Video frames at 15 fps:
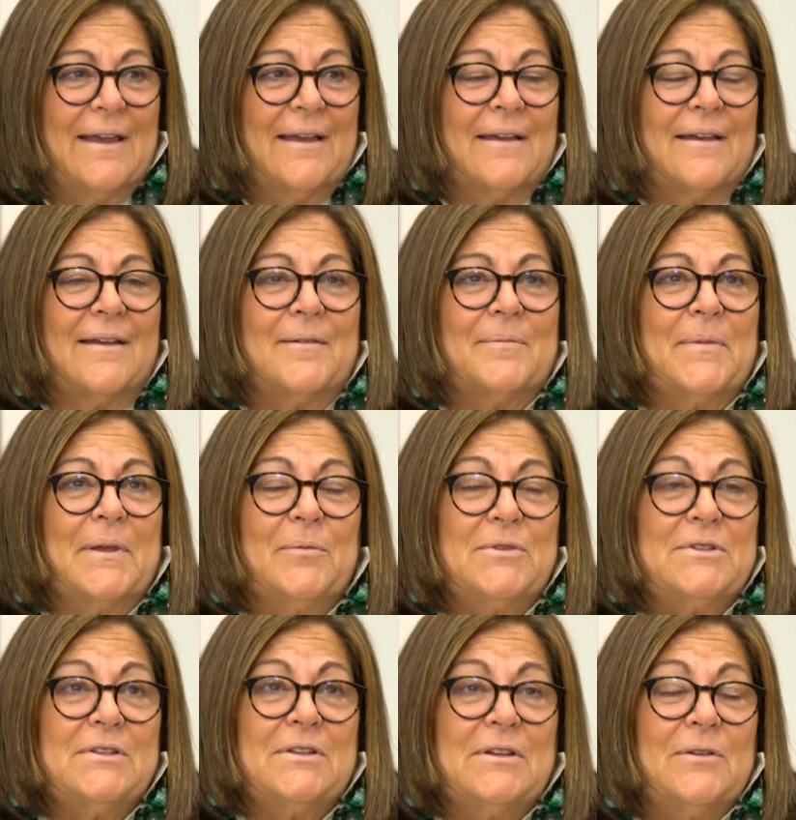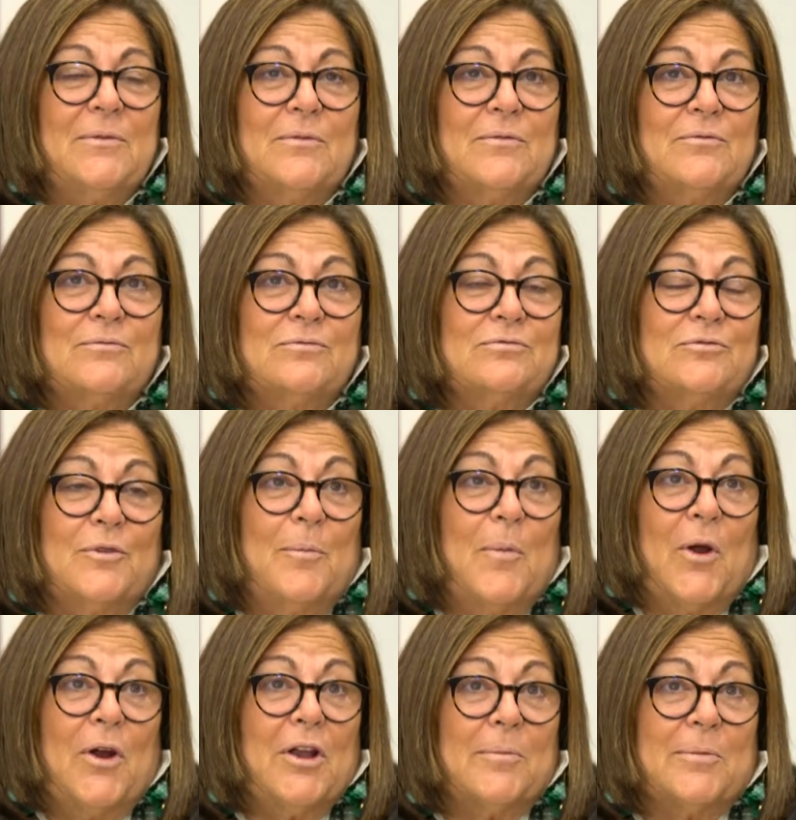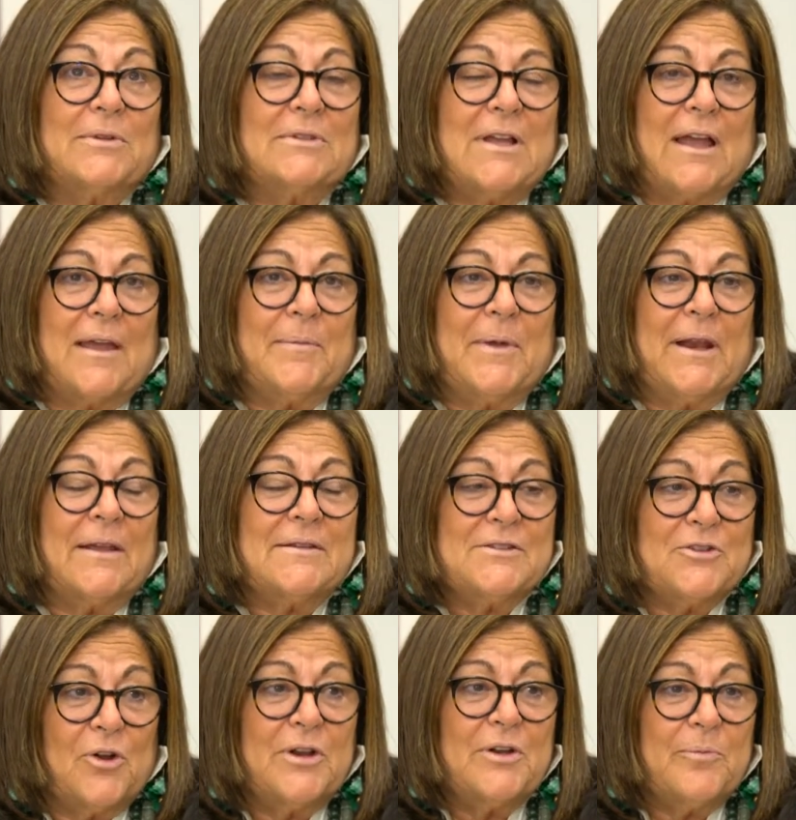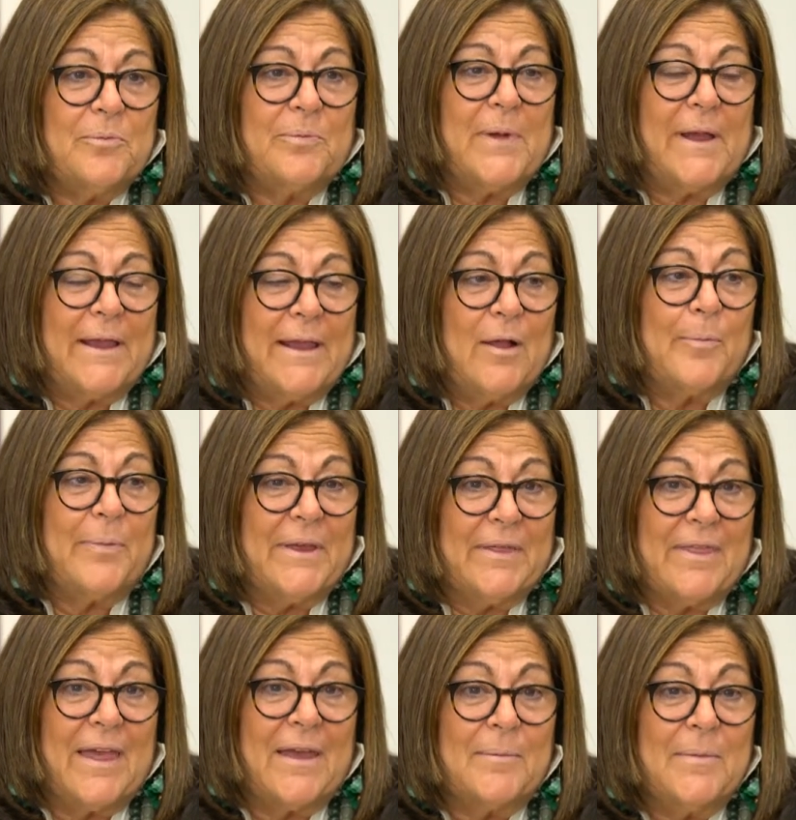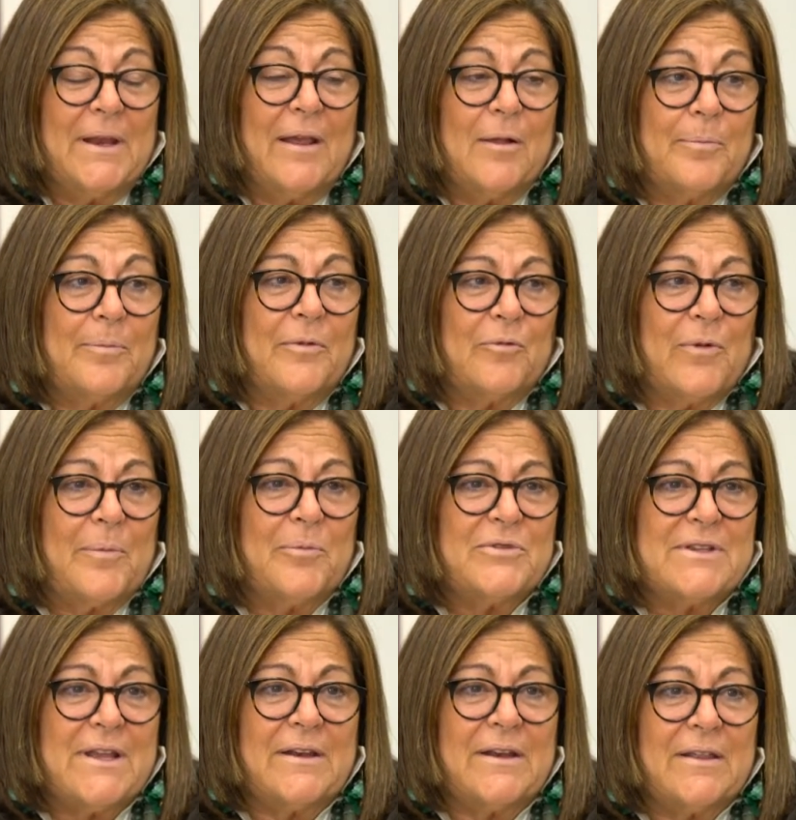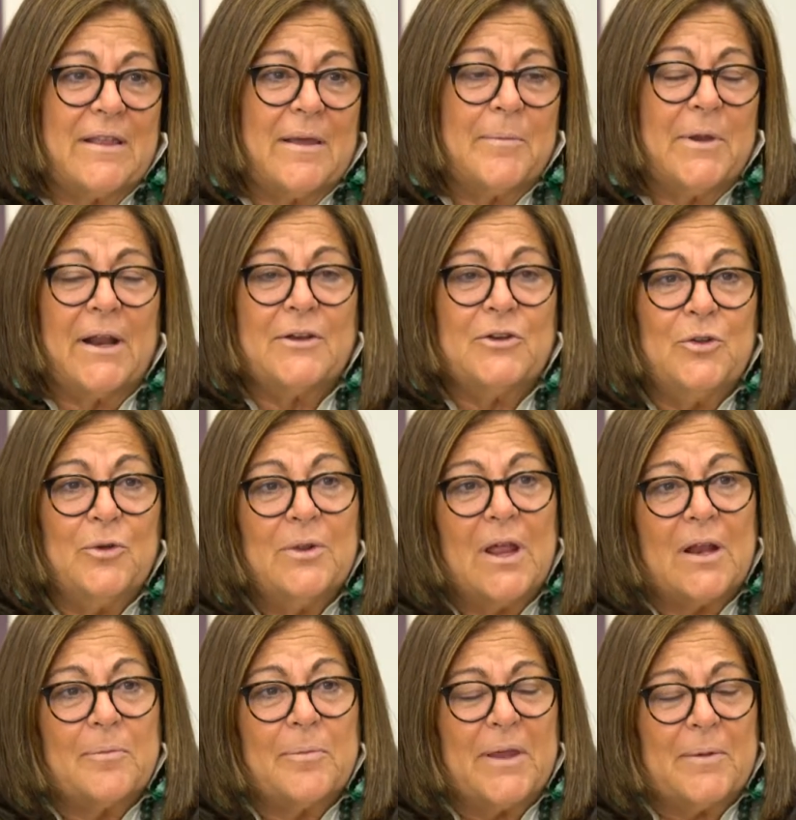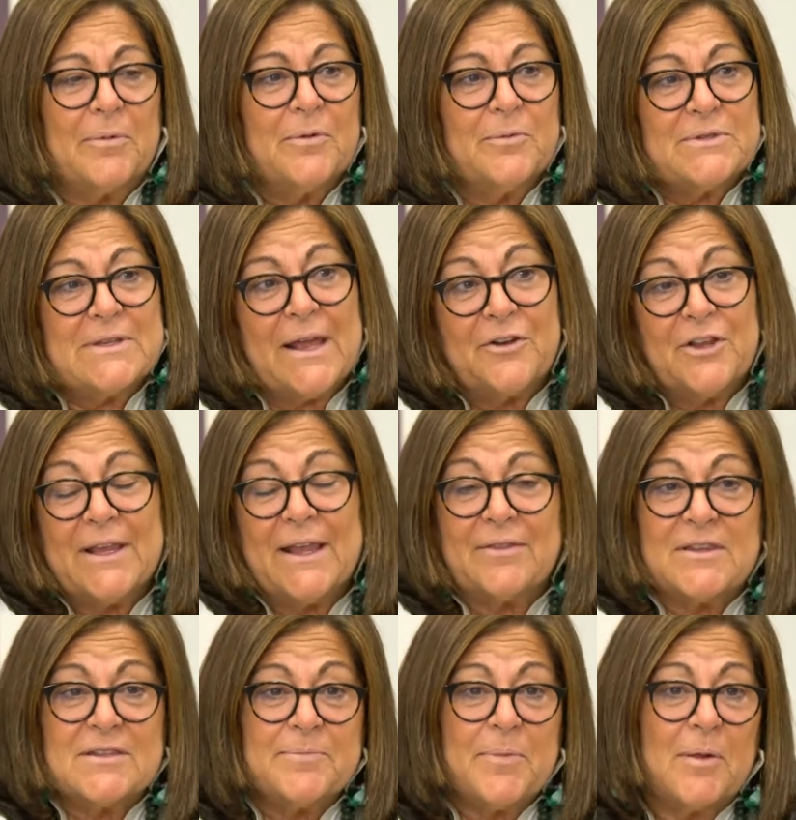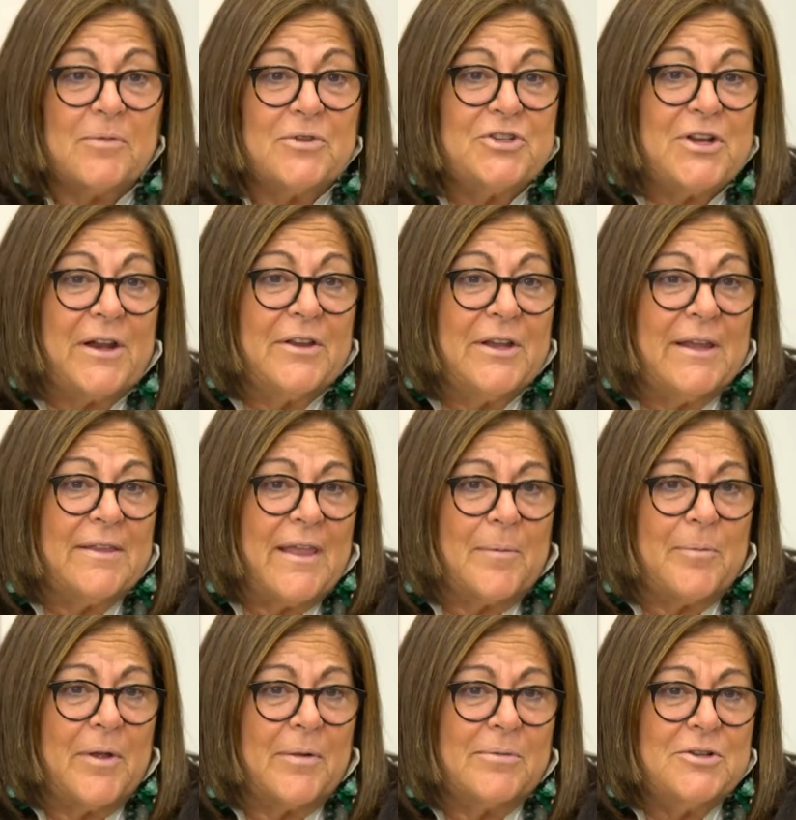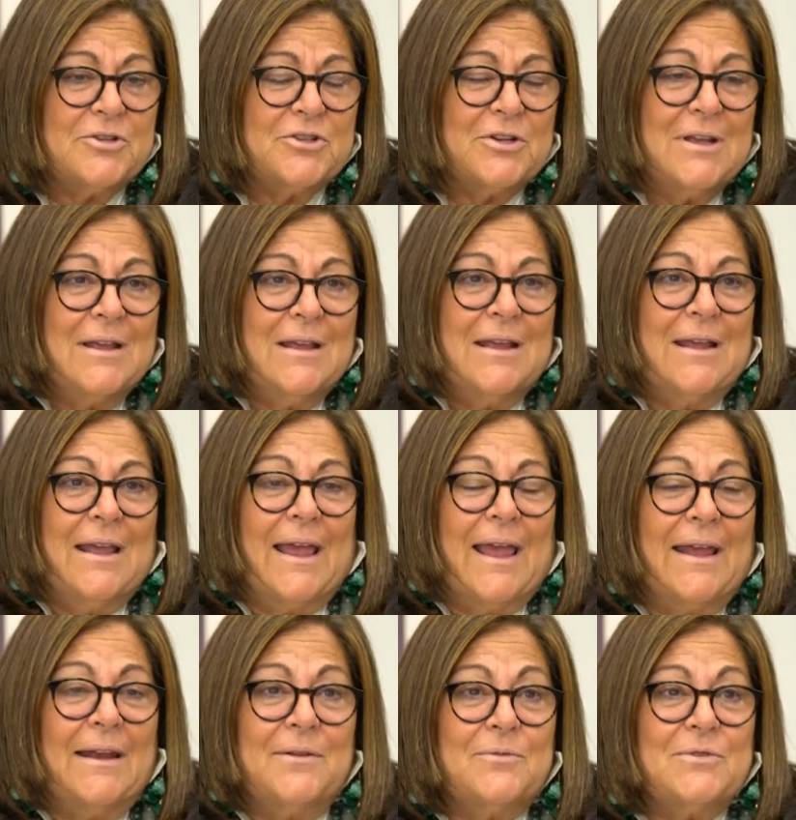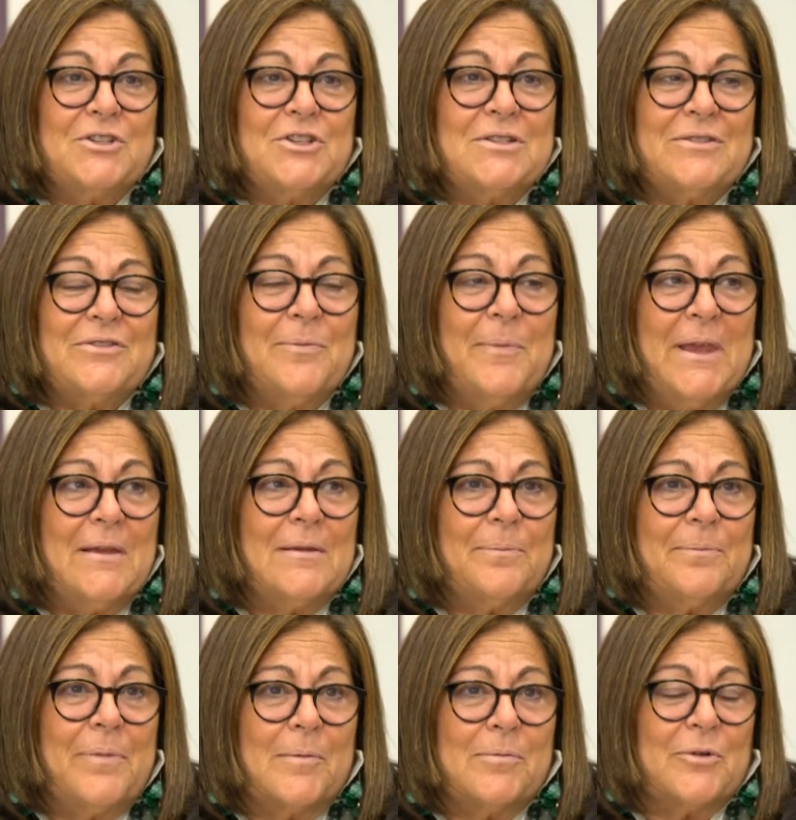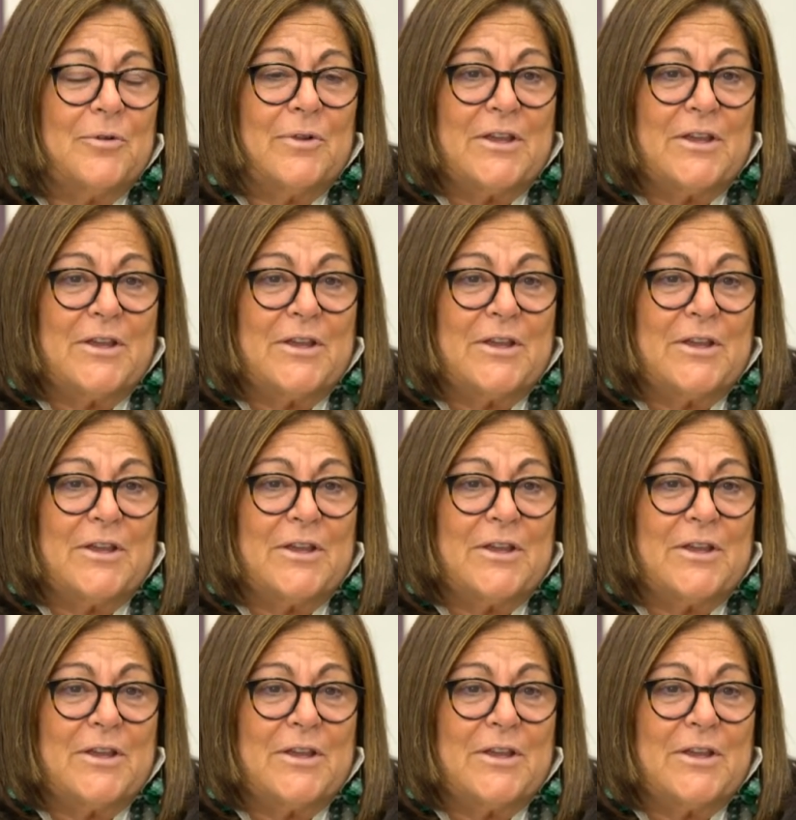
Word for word: It was a remarkable time, and I started by helping them and representing them, and I knew a lot of people. It was, how do you get this published? How do you get that published? And it was just, to me, public